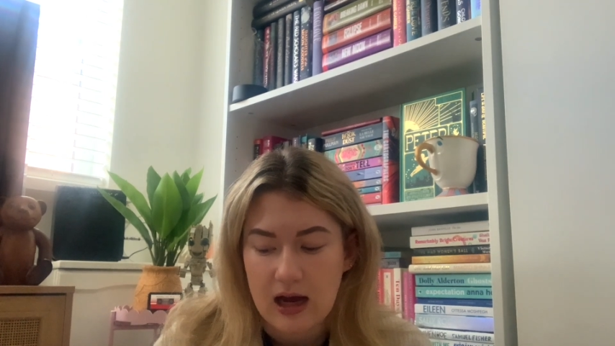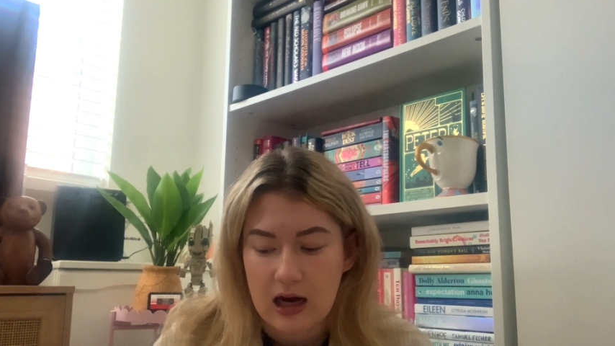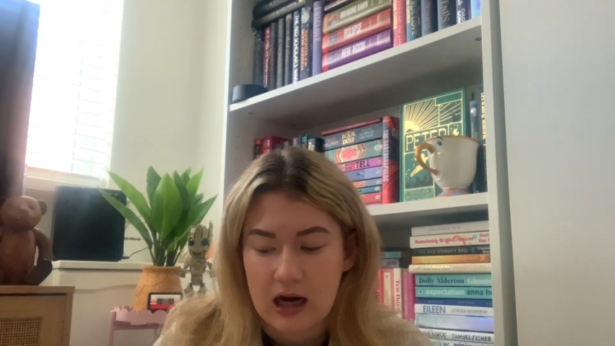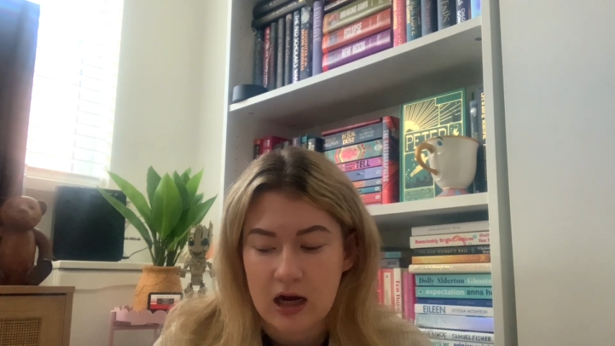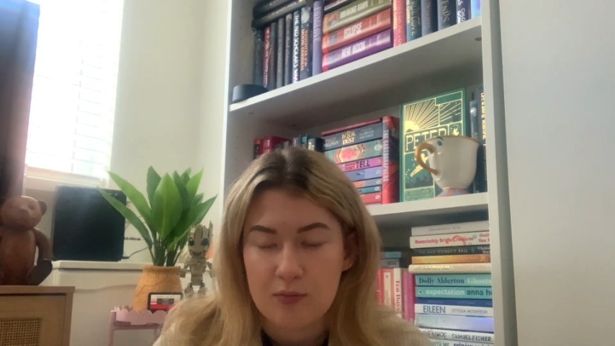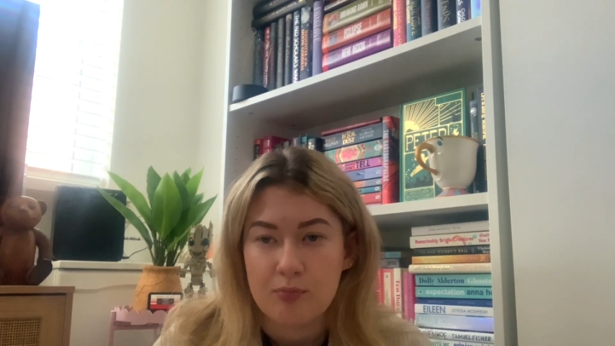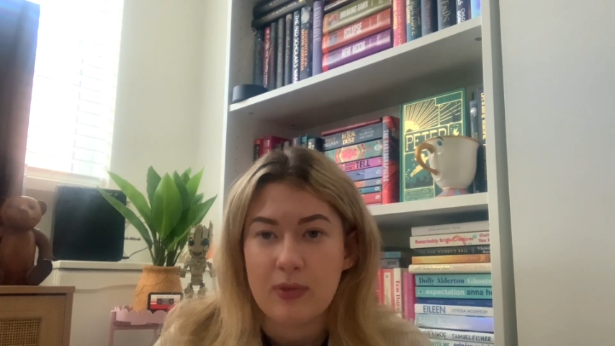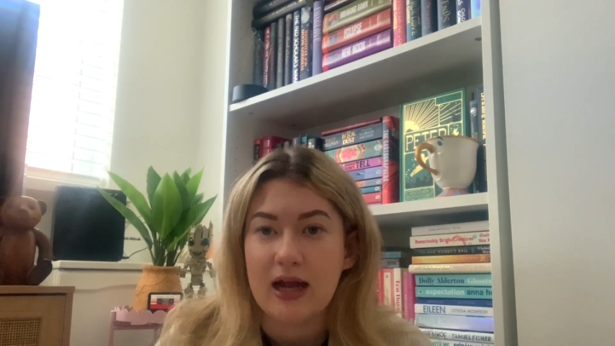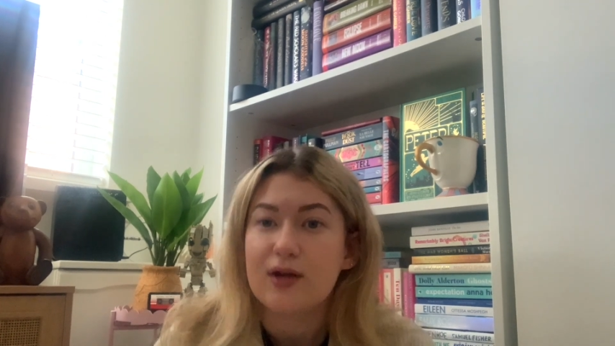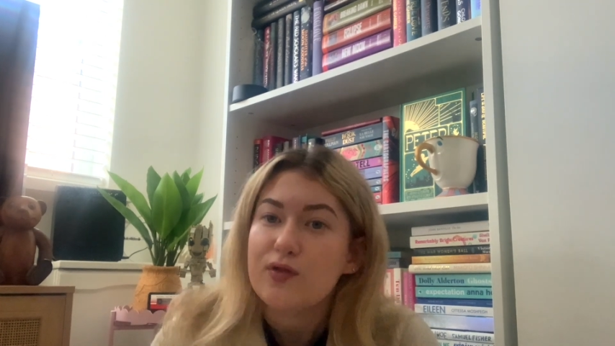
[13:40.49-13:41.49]
Um,
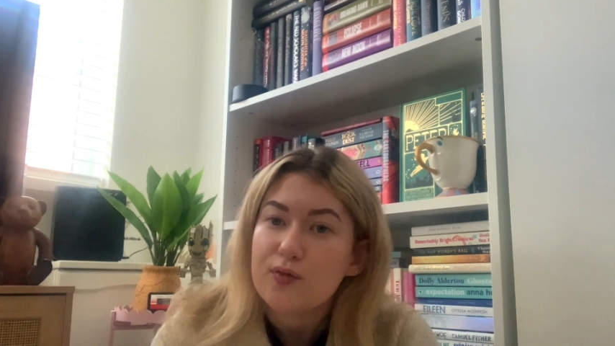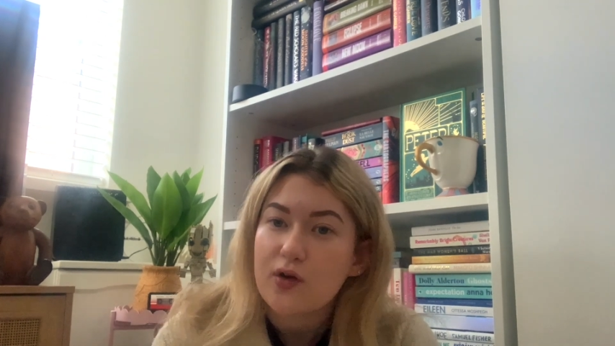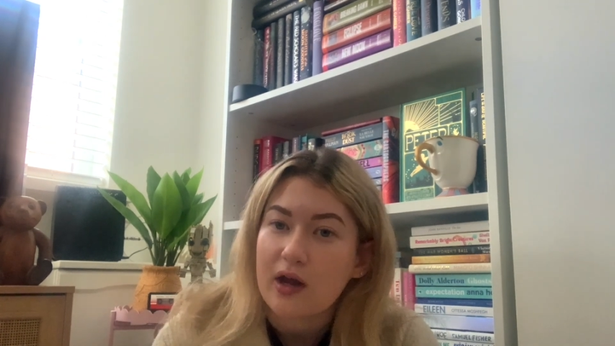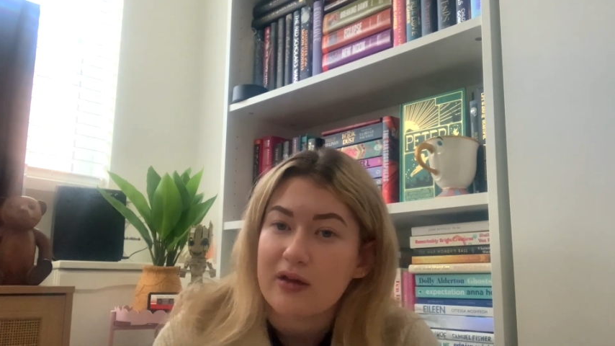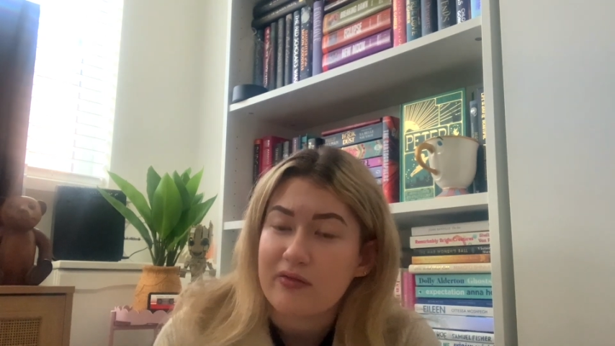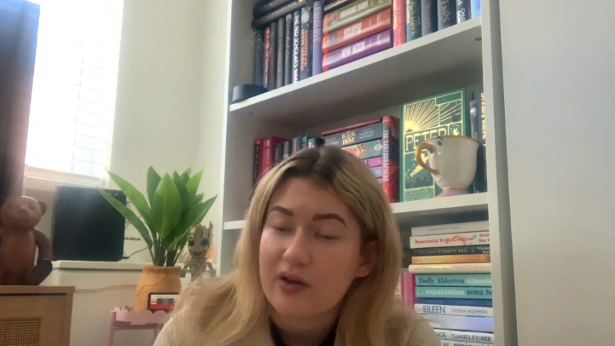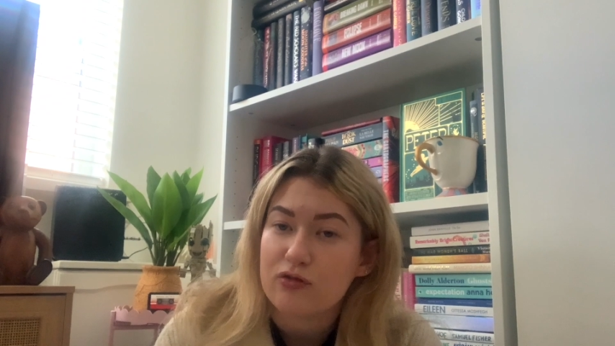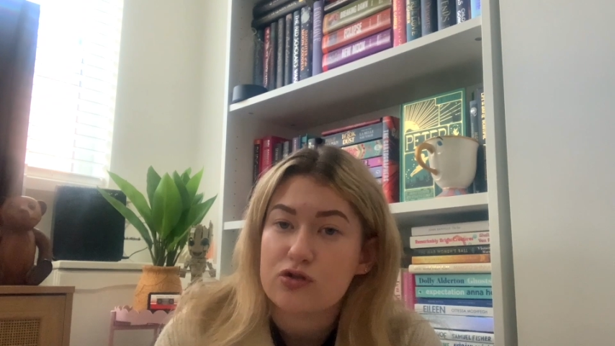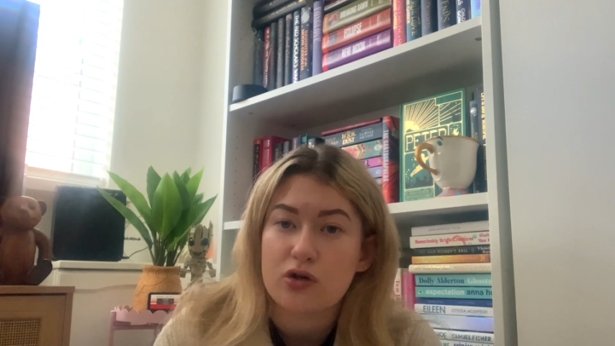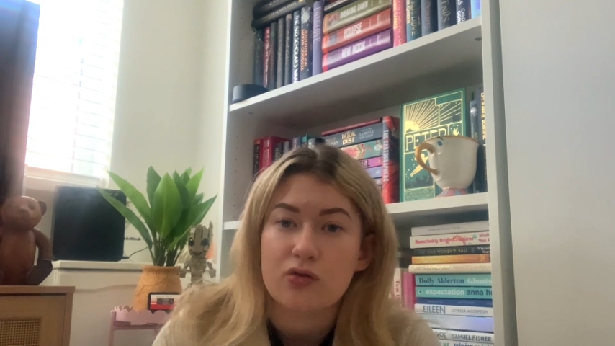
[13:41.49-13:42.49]
and if you've got any
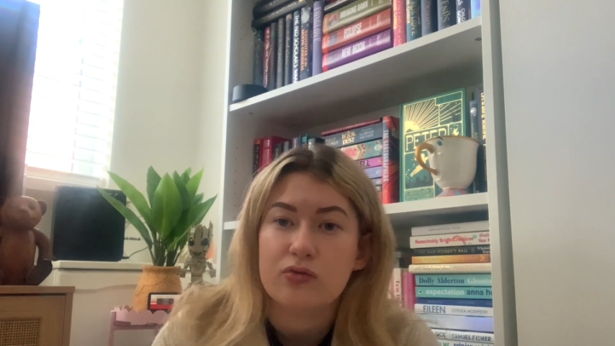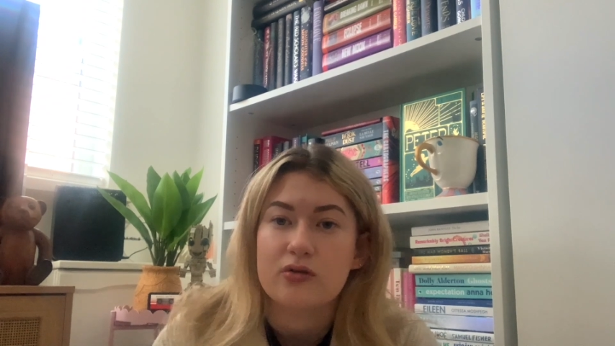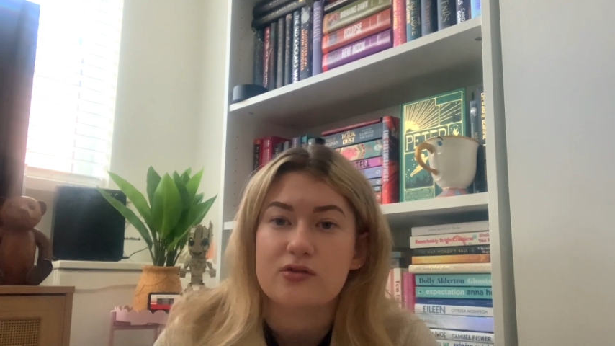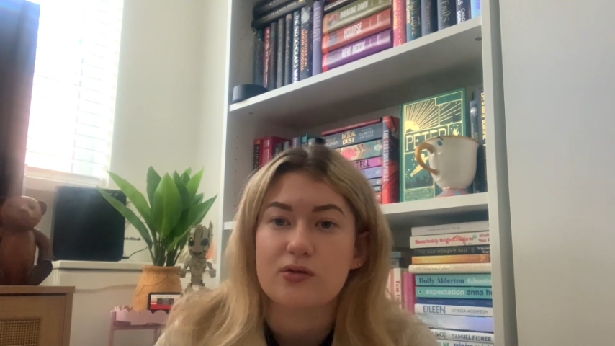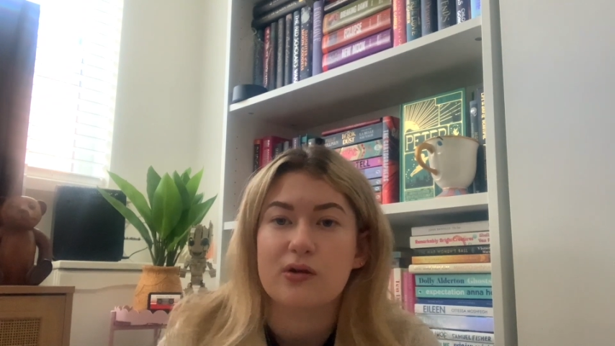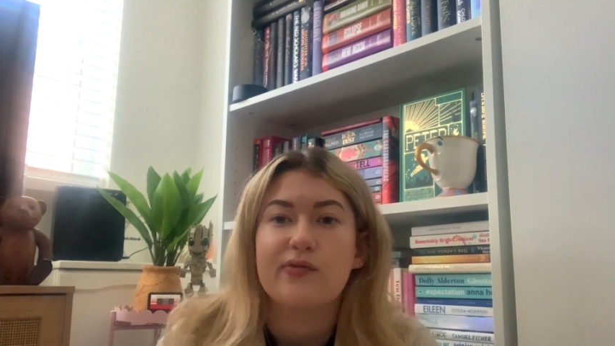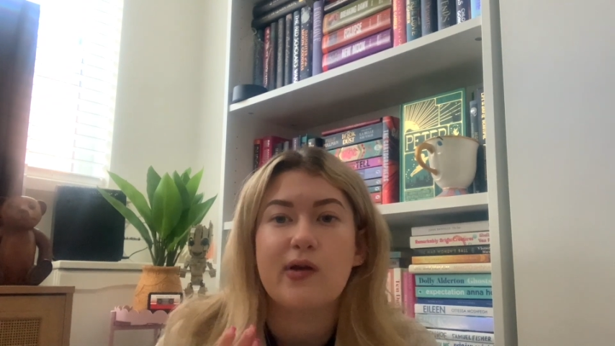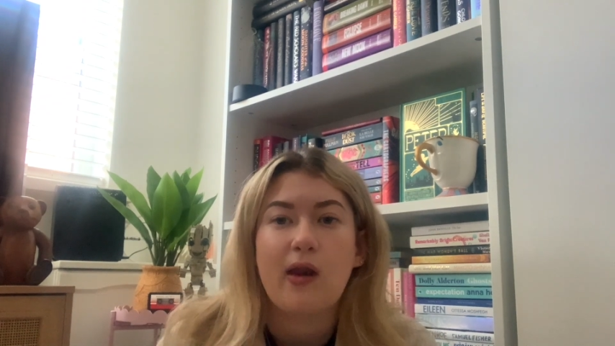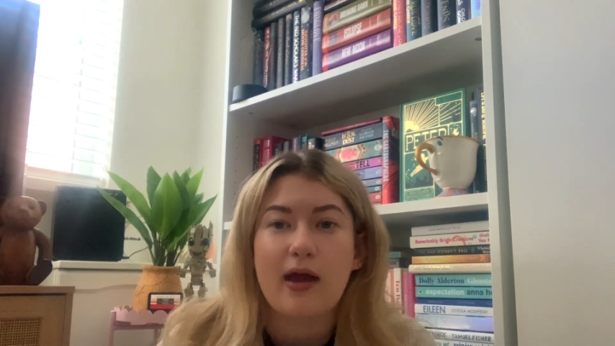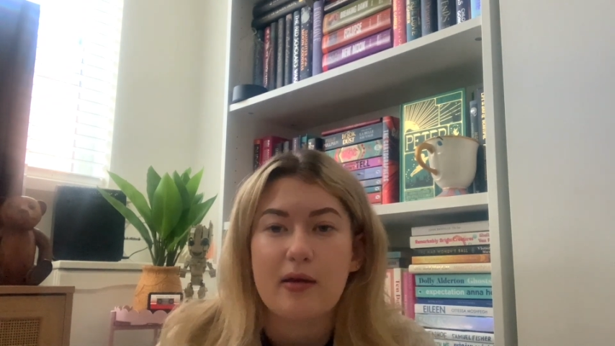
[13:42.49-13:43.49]
favourite genres, or if you're
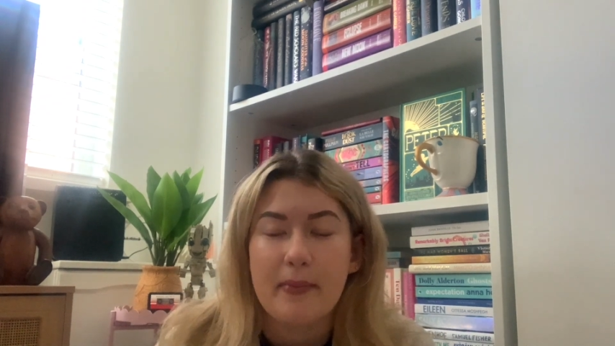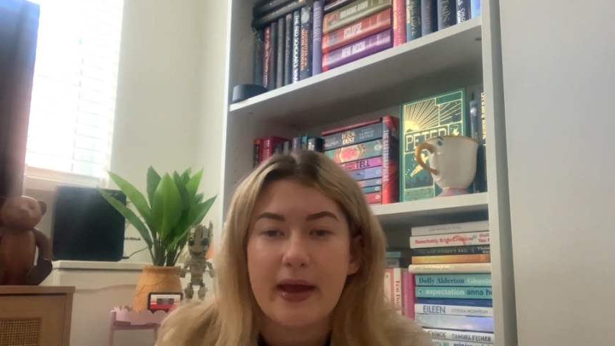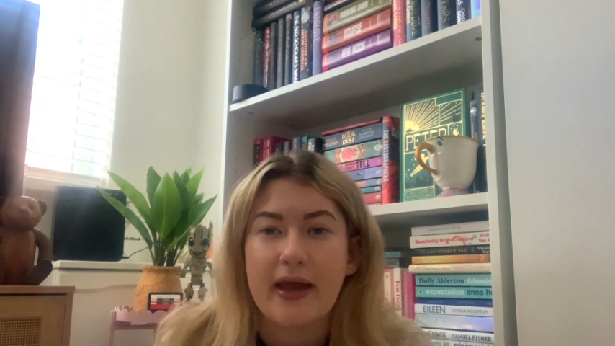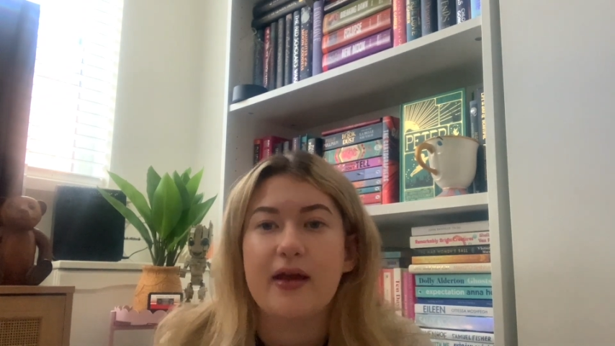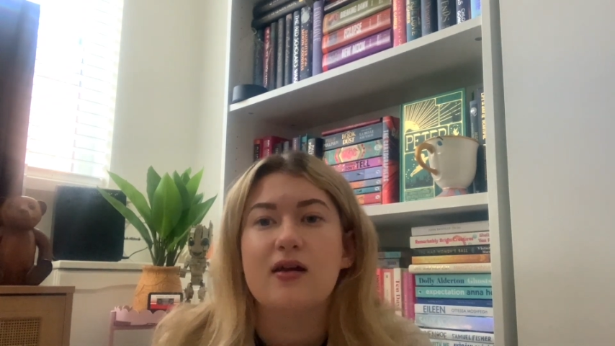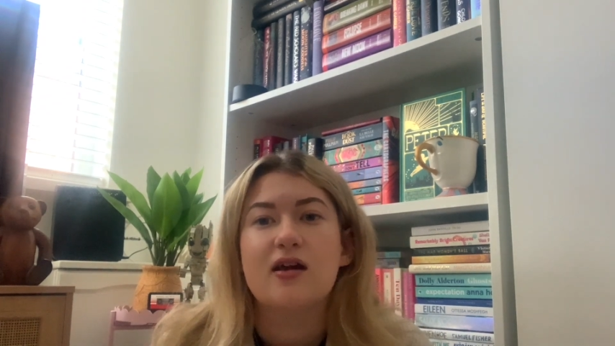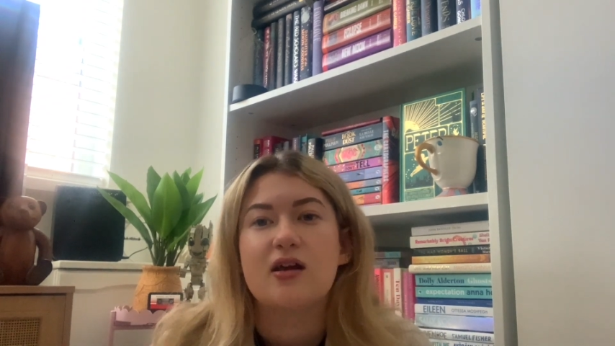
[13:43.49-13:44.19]
like me,